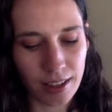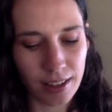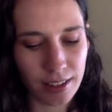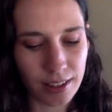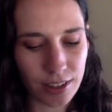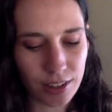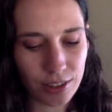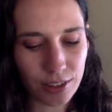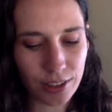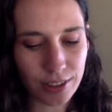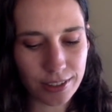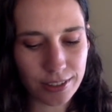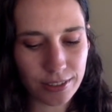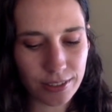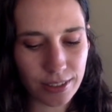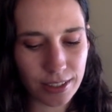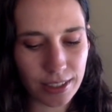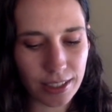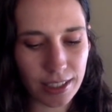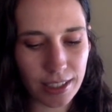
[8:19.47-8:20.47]
you know,
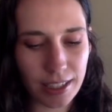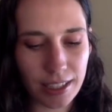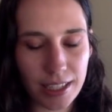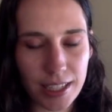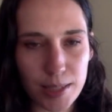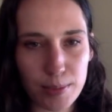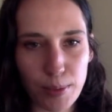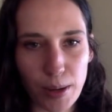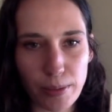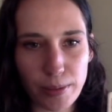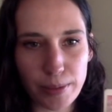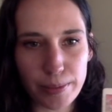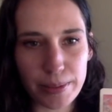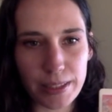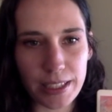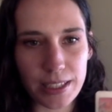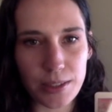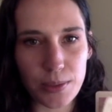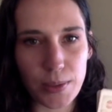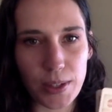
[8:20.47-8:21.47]
it's probably
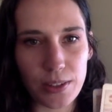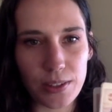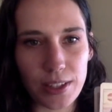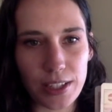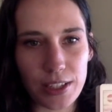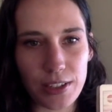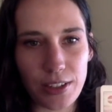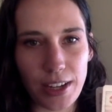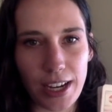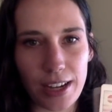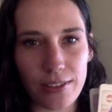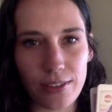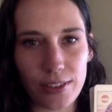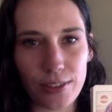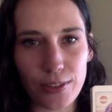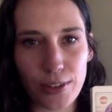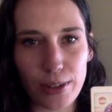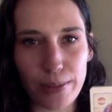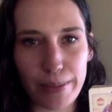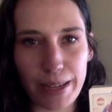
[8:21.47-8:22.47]
as well that you have a
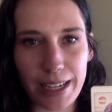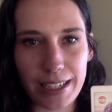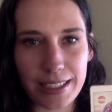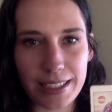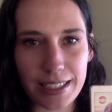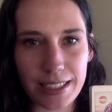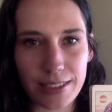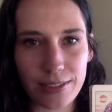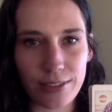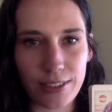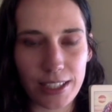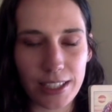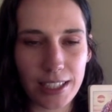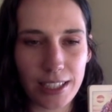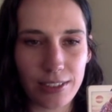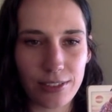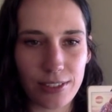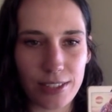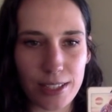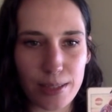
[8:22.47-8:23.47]
romantic feeling
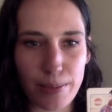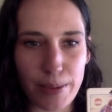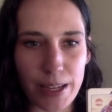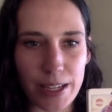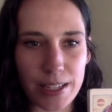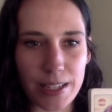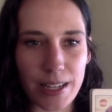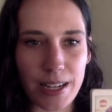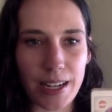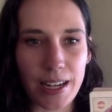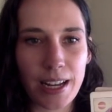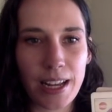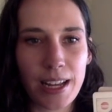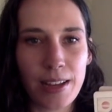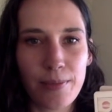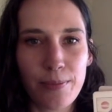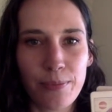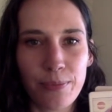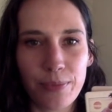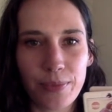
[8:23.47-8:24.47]
for this person.
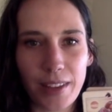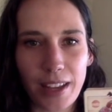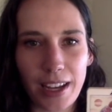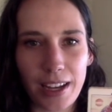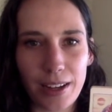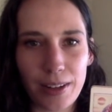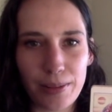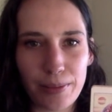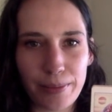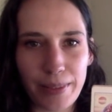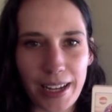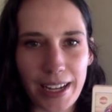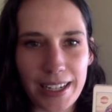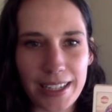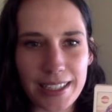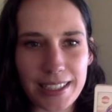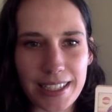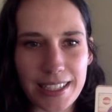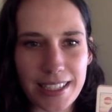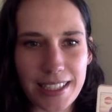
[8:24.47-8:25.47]
And
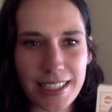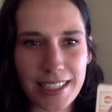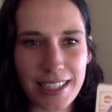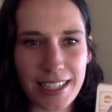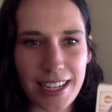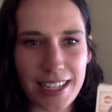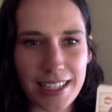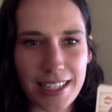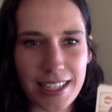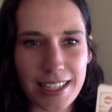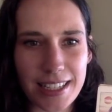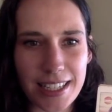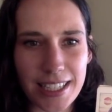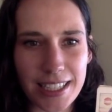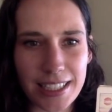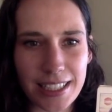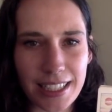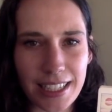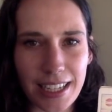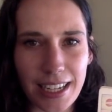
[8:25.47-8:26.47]
it doesn't
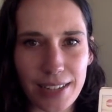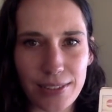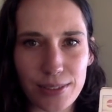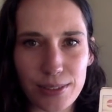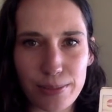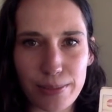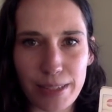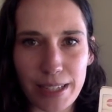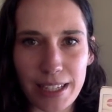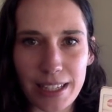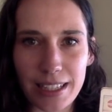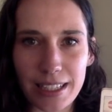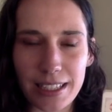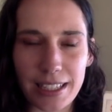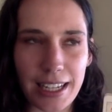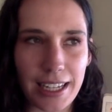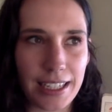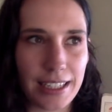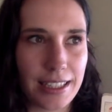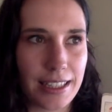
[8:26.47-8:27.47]
necessarily have to be that
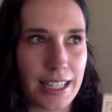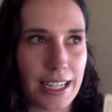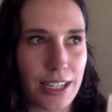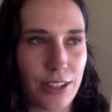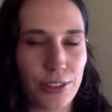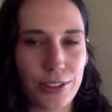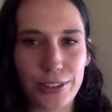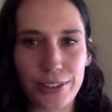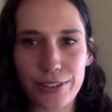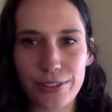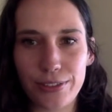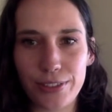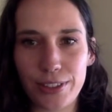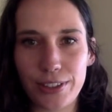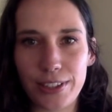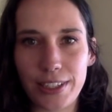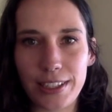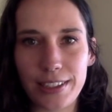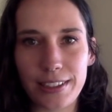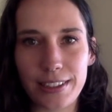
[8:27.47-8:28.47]
like they're no good for you or
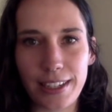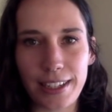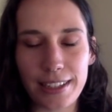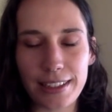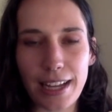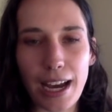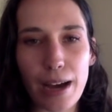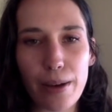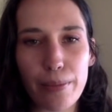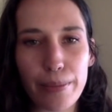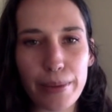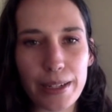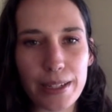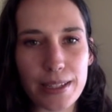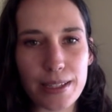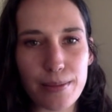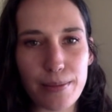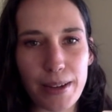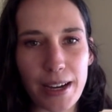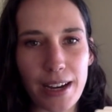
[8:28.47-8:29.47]
anything like that, but it's
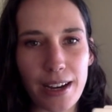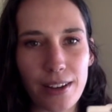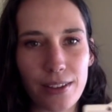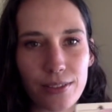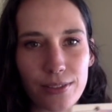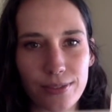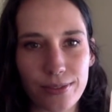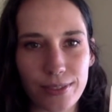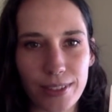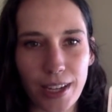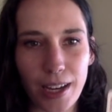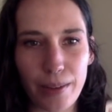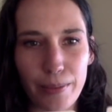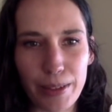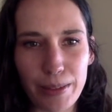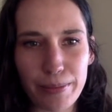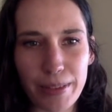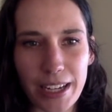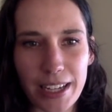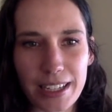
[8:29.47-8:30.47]
about
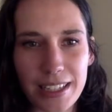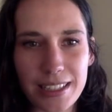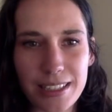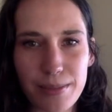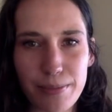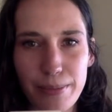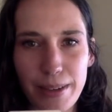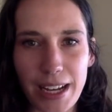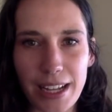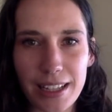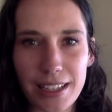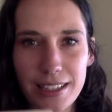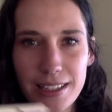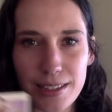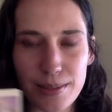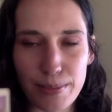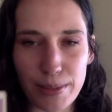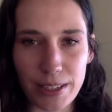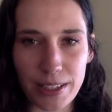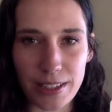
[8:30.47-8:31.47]
coming back into balance,
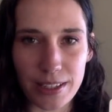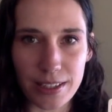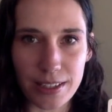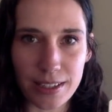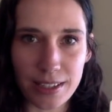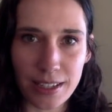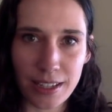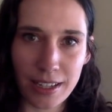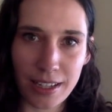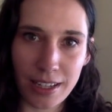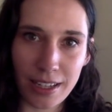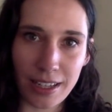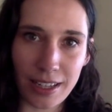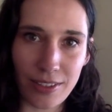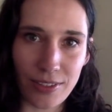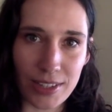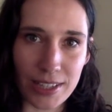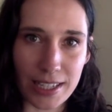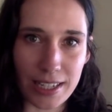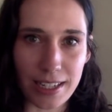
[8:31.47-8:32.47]
because
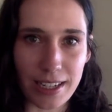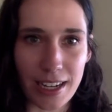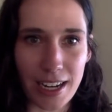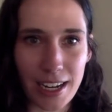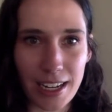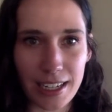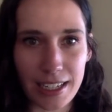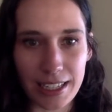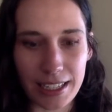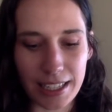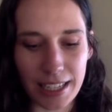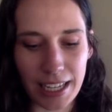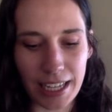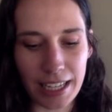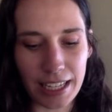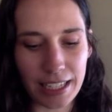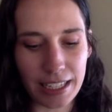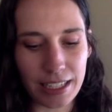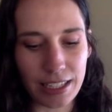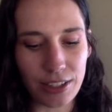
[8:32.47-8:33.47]
if it's a knight and a
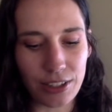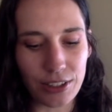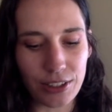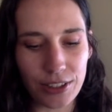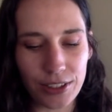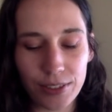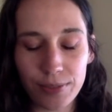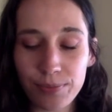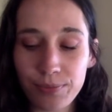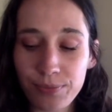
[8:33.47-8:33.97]
king, you know,